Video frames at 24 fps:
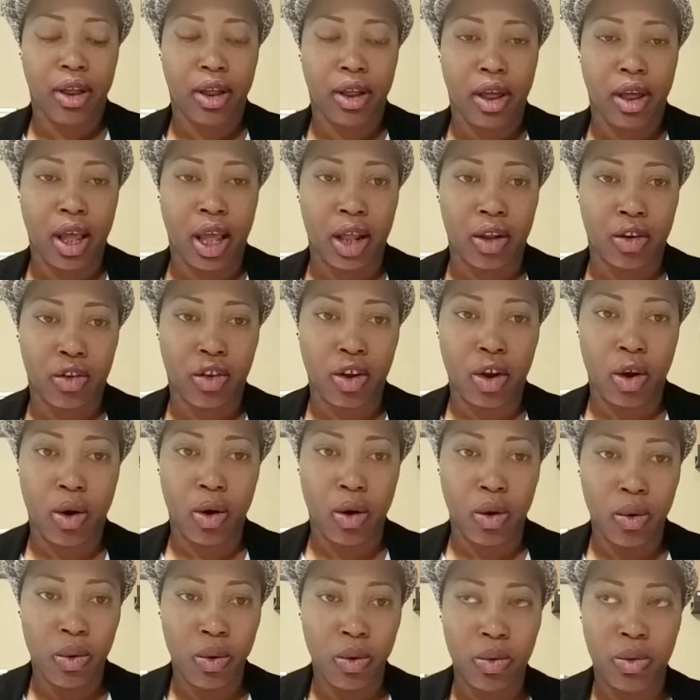And
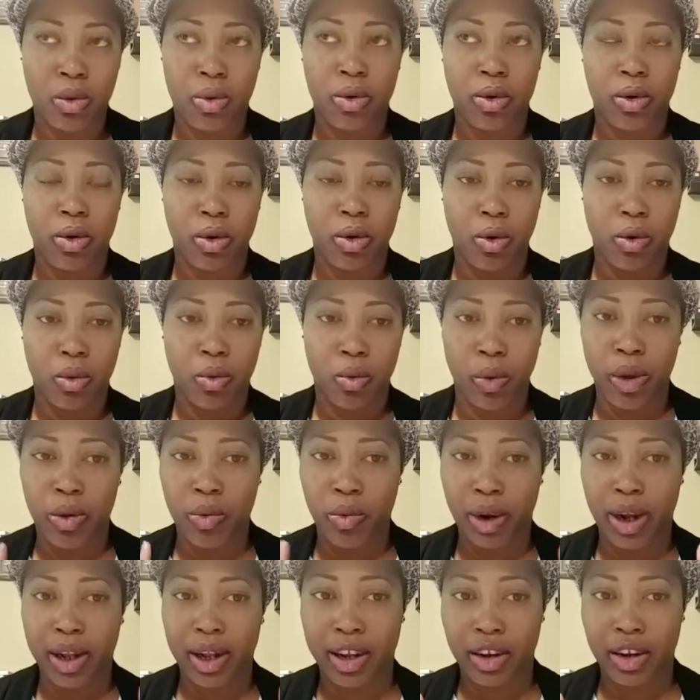so we
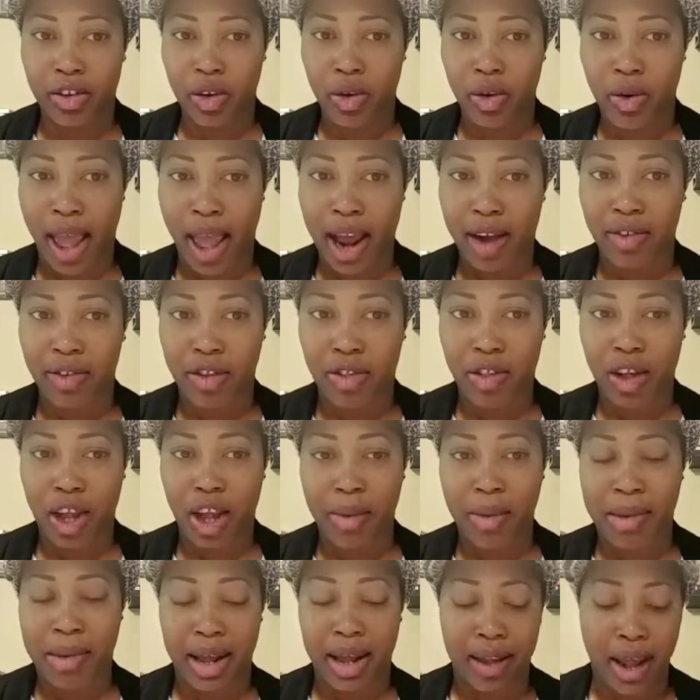really do have to think
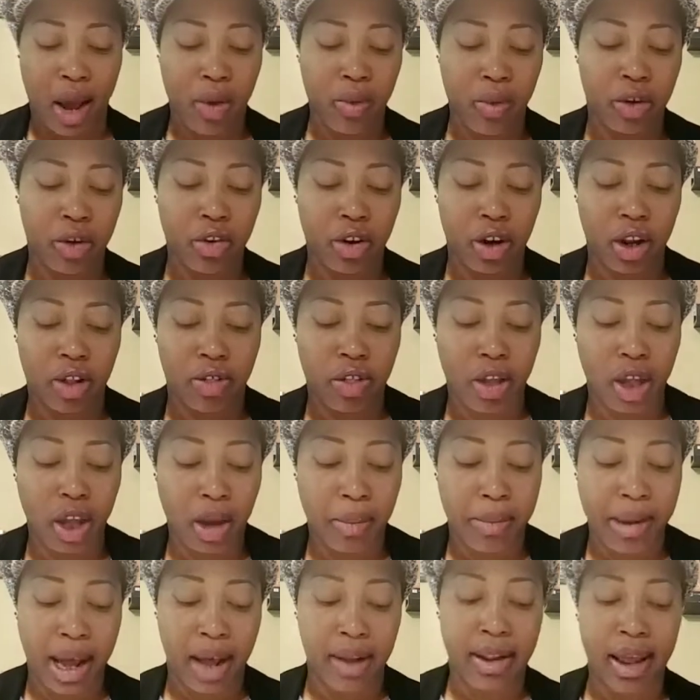about that. I want you to think
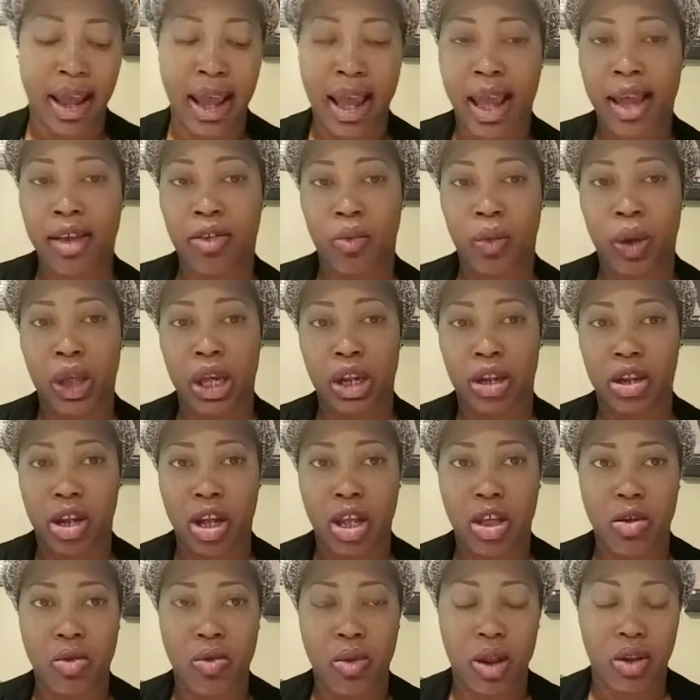about that as we
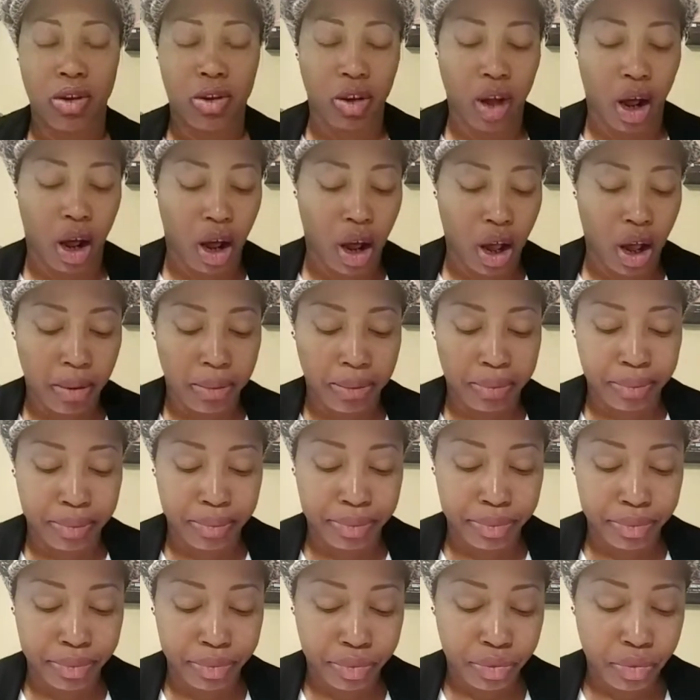continue this talk.
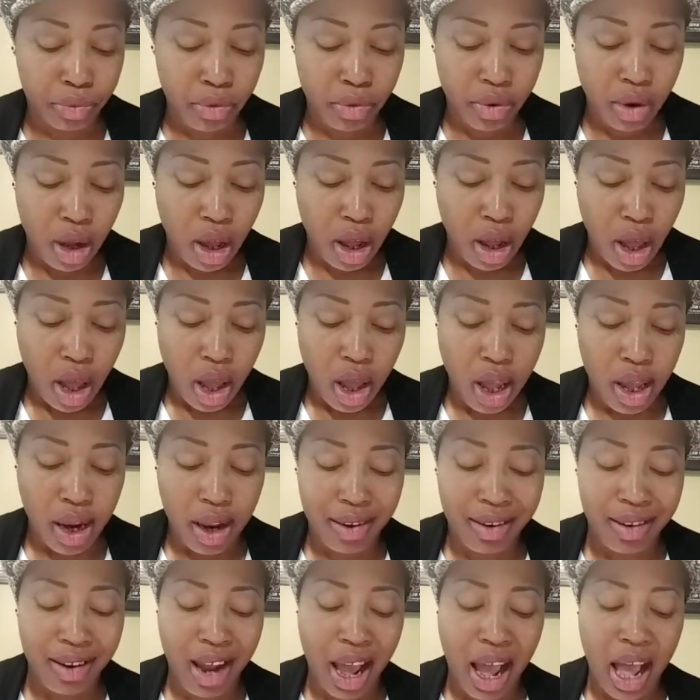It
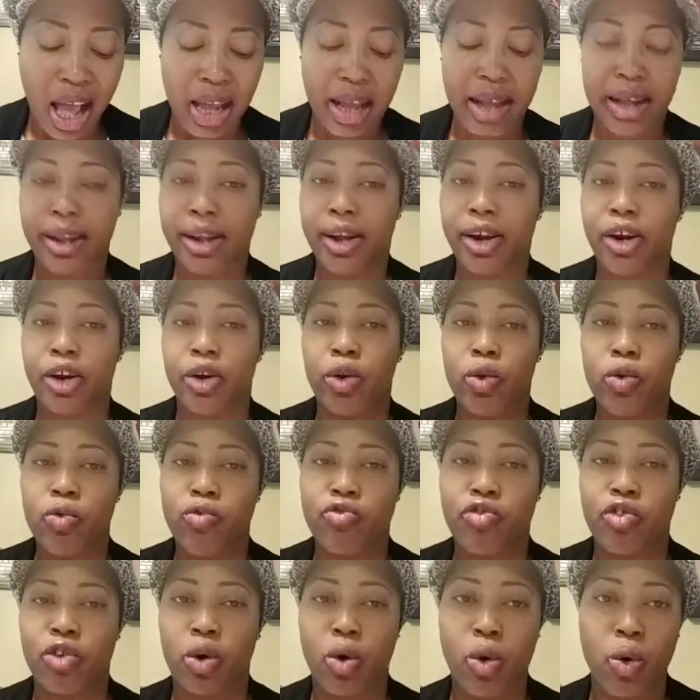is not clear who
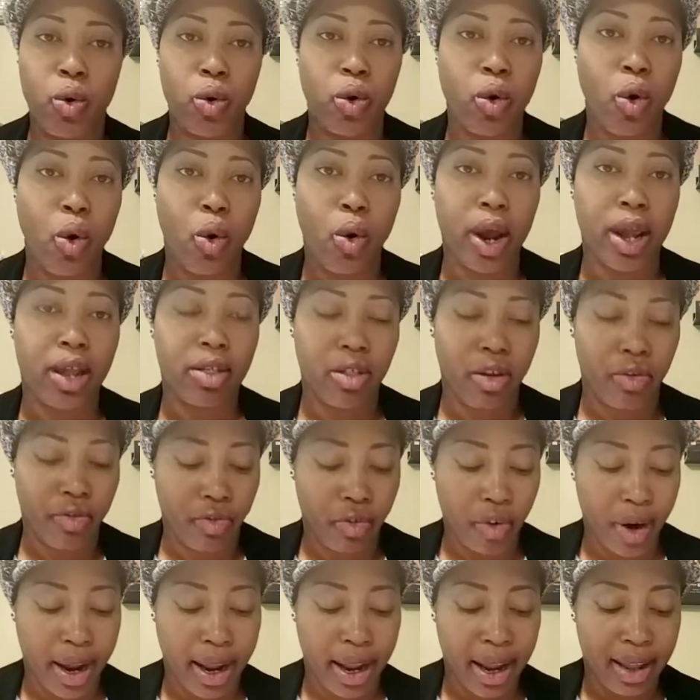coined the
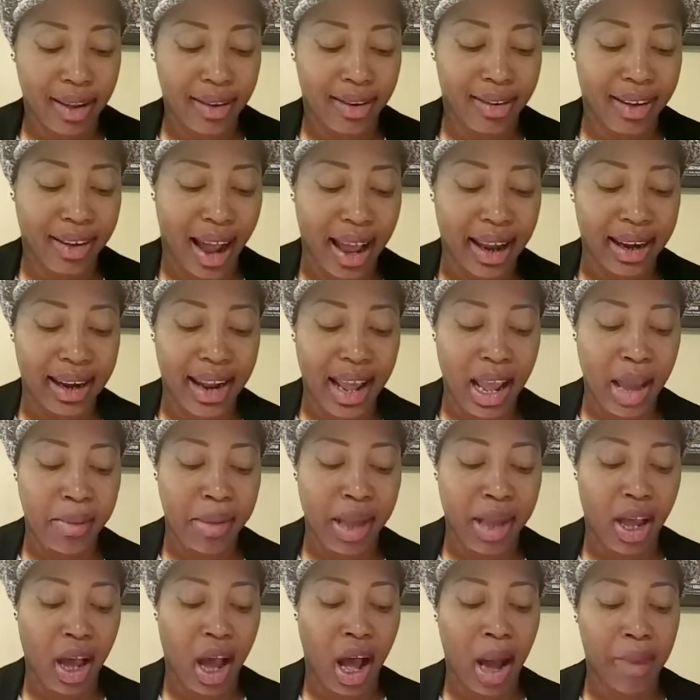phrase
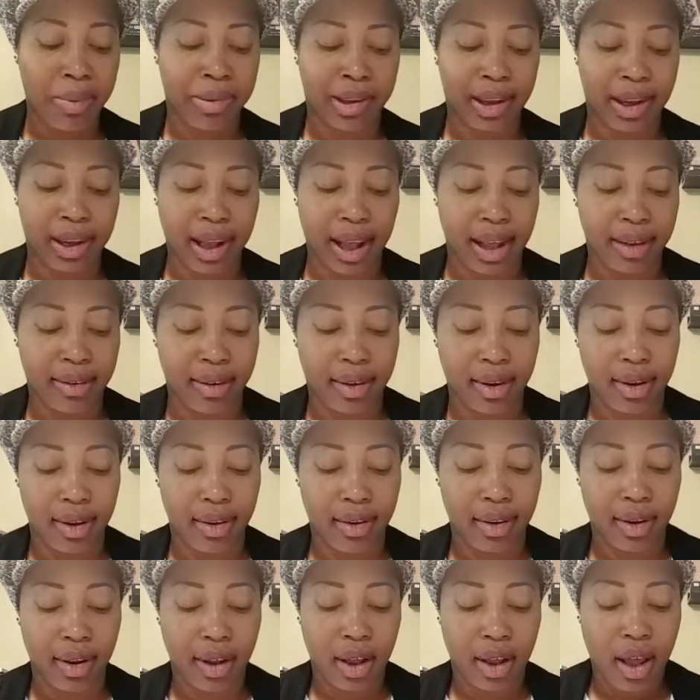dynamic
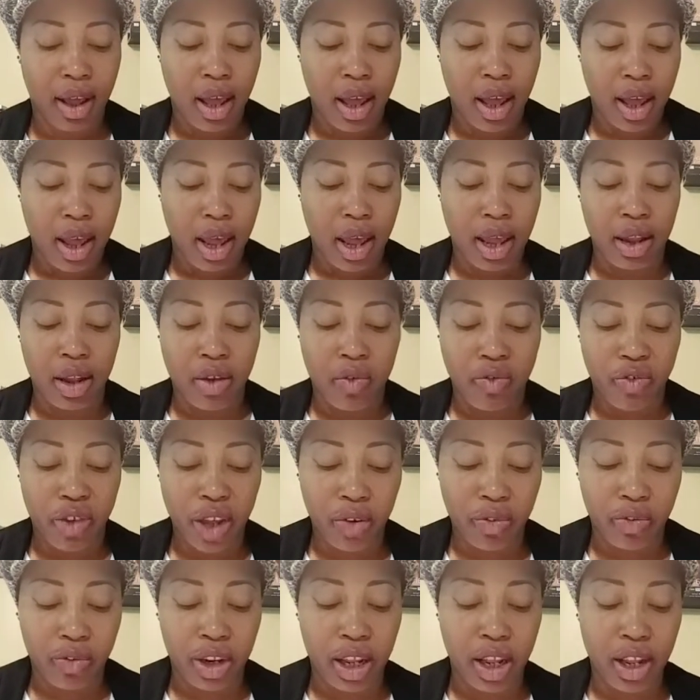obsolescence. In the
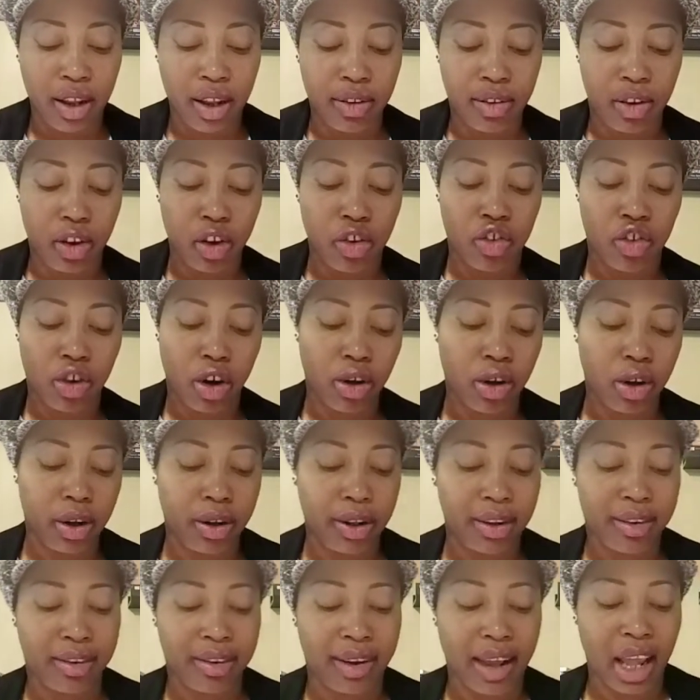50s, the
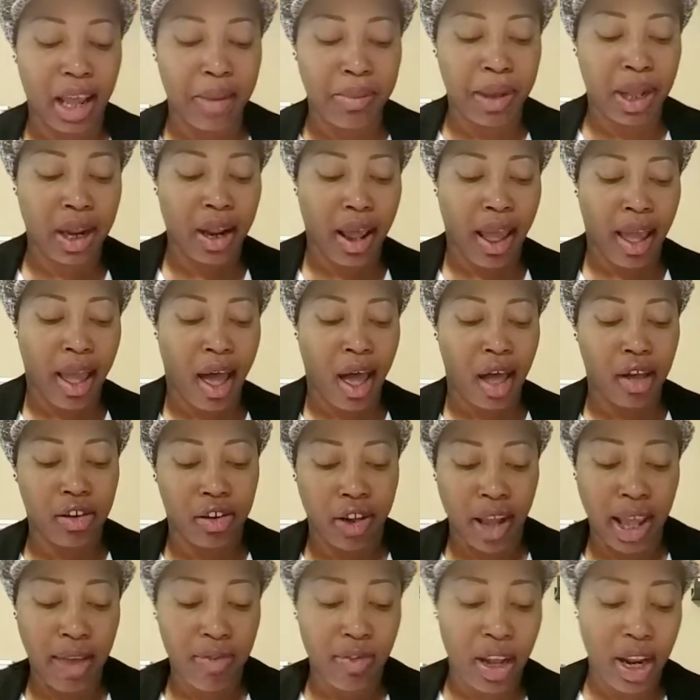journalist David
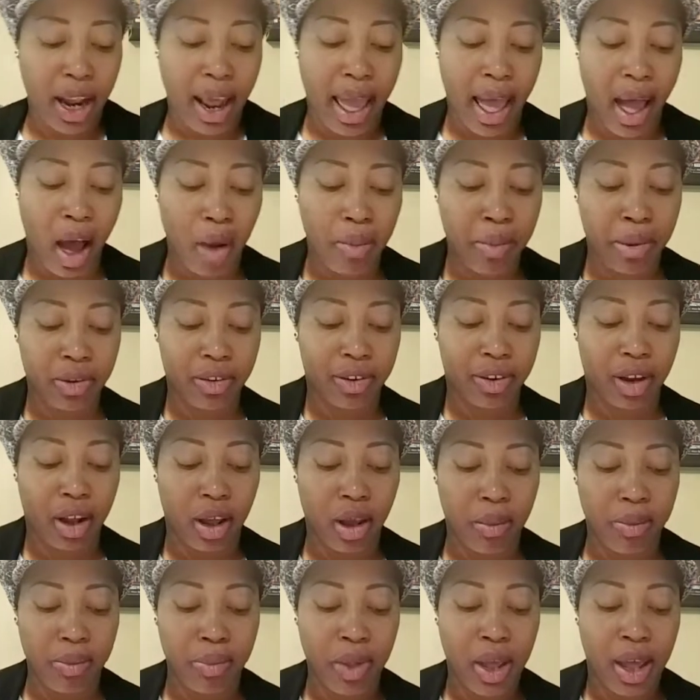
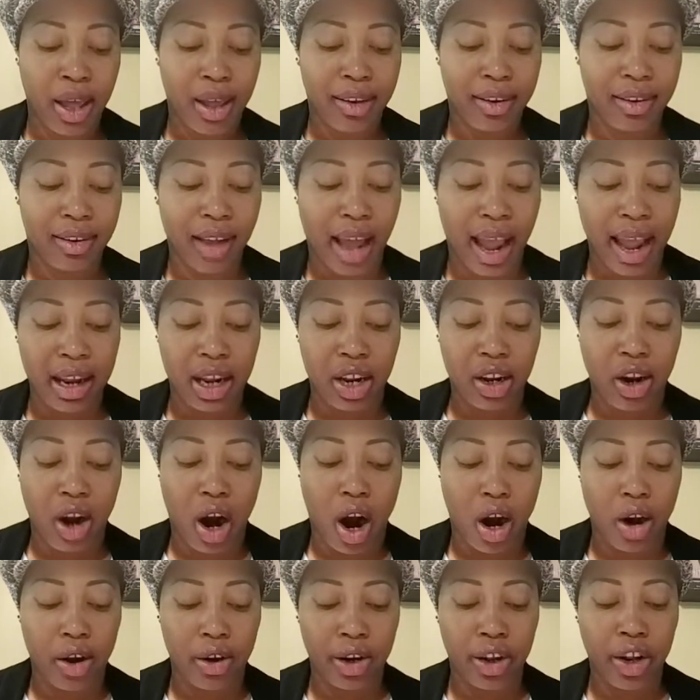Halberstam cited
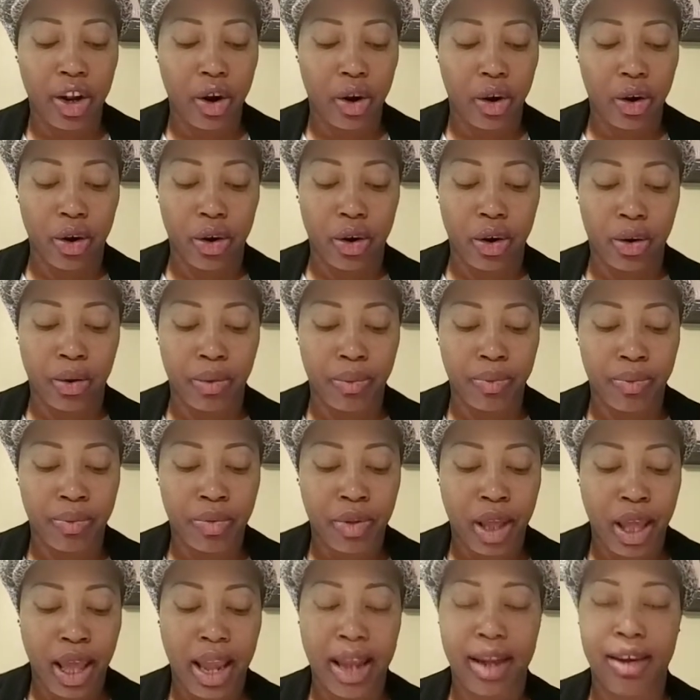Harley Earl,
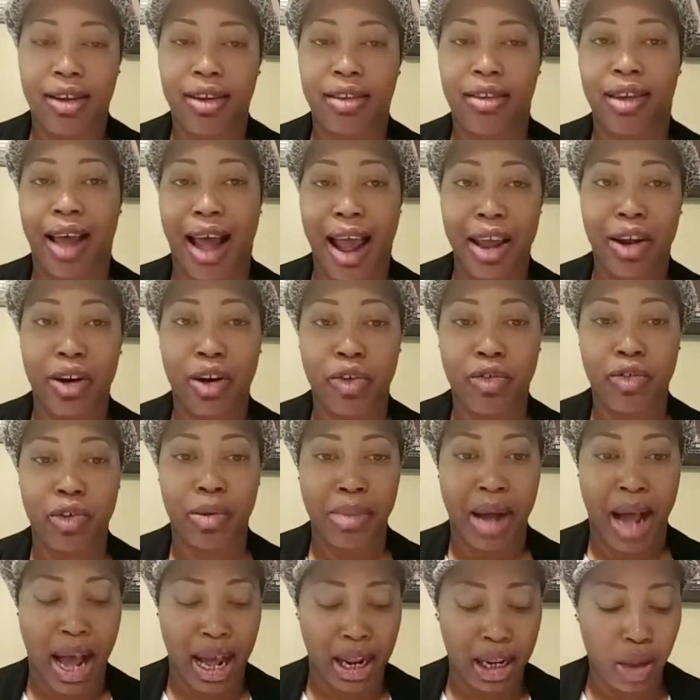a designer from
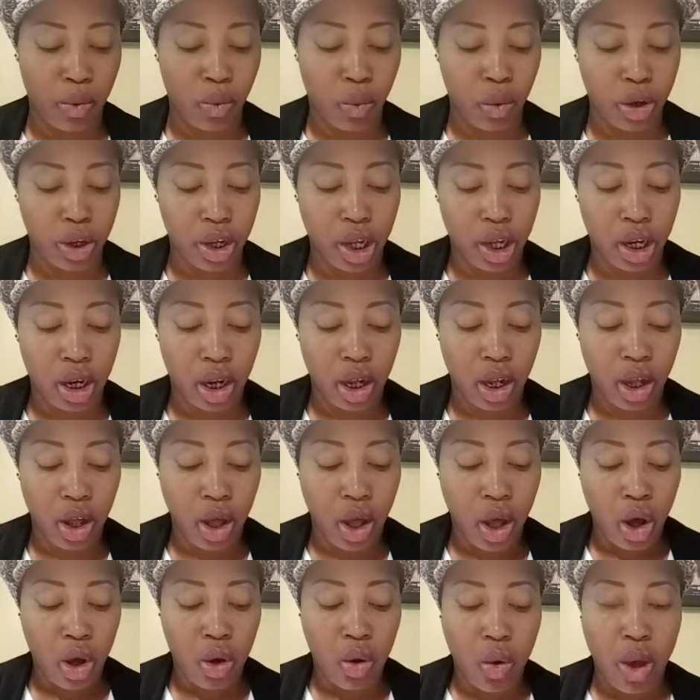Hollywood
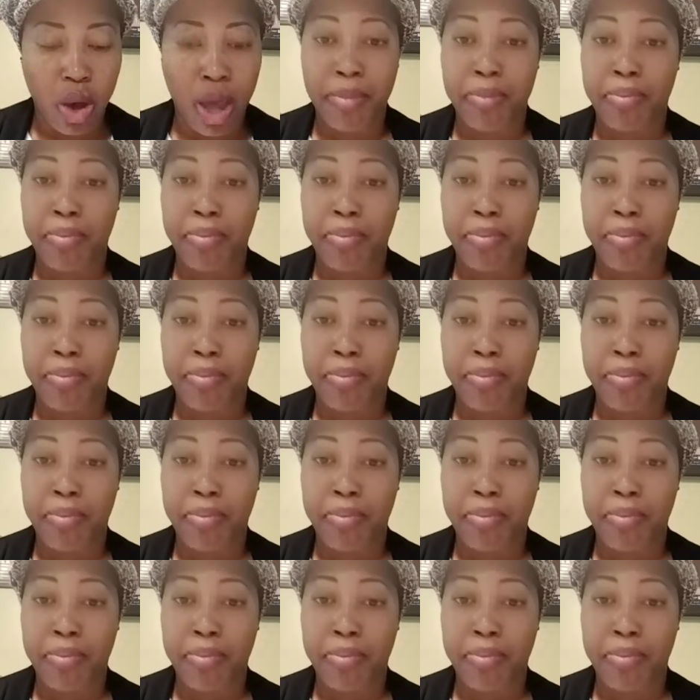who had